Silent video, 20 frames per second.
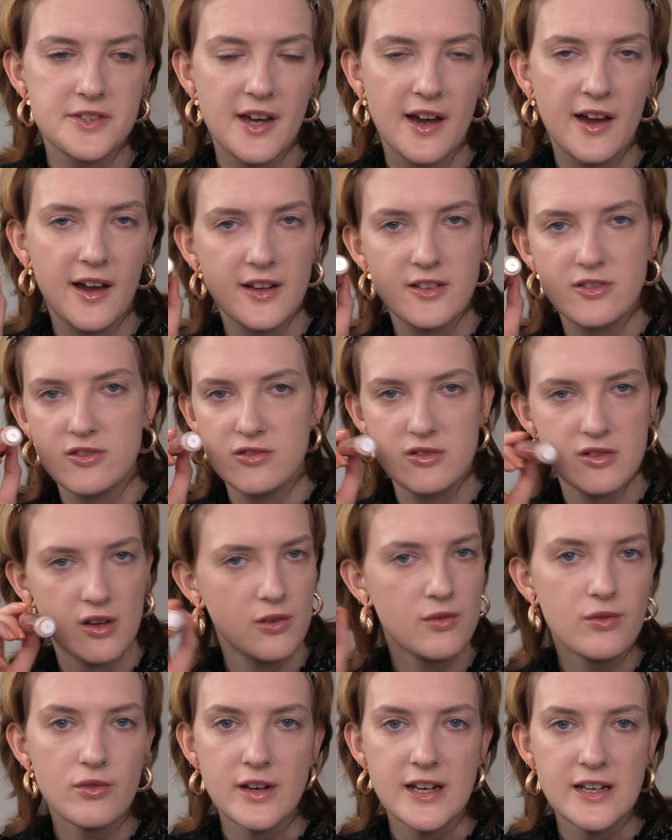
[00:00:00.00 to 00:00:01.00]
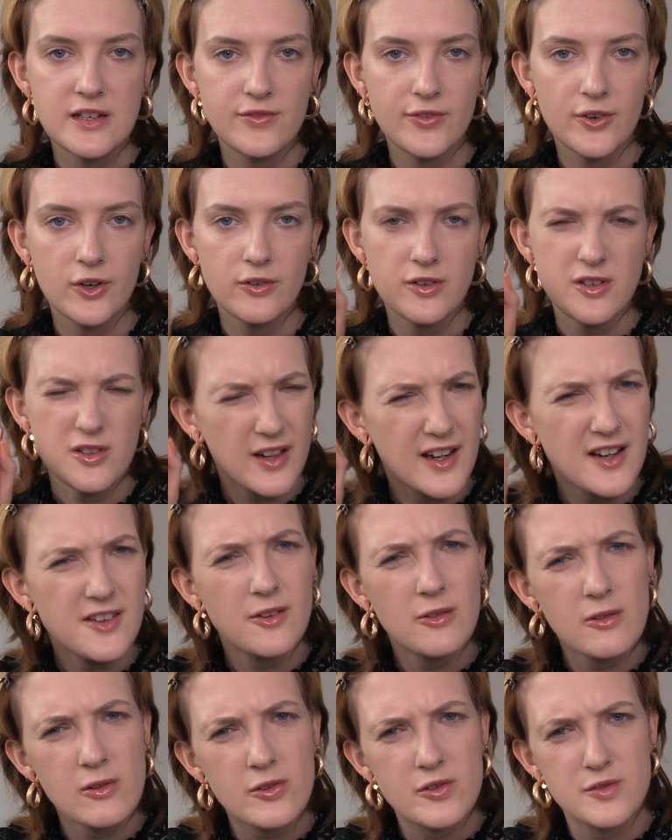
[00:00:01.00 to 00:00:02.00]
I just don't reach for and try and do
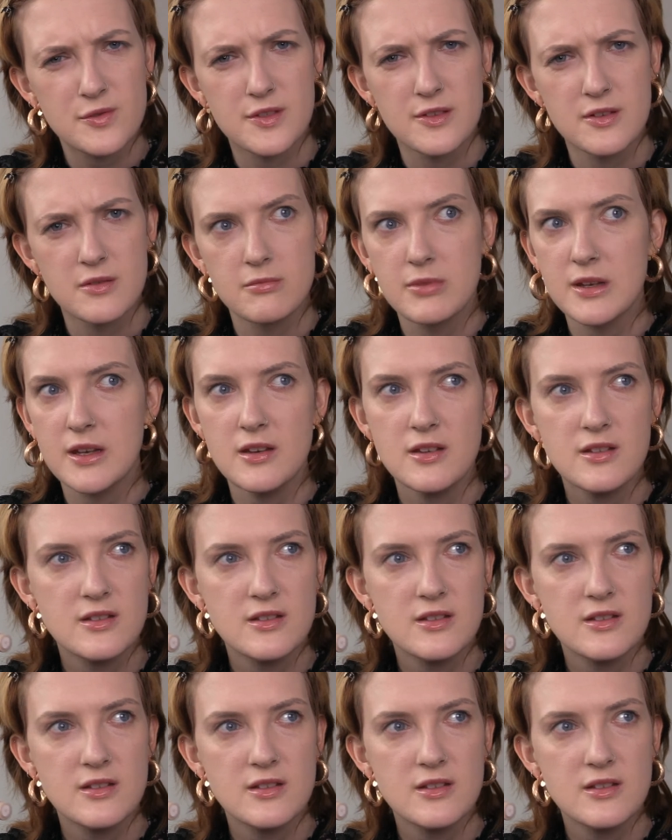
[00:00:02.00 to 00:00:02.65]
looks with them, because